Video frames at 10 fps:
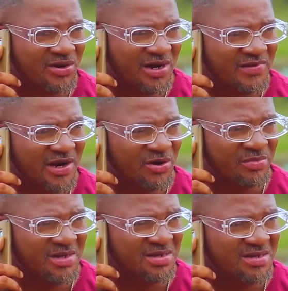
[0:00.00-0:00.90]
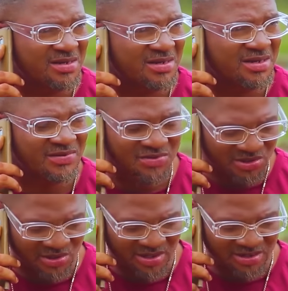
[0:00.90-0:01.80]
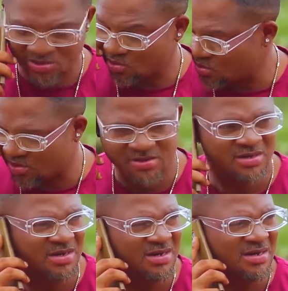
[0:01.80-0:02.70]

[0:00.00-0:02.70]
don't have naira on me. I have just dollars. Hold on.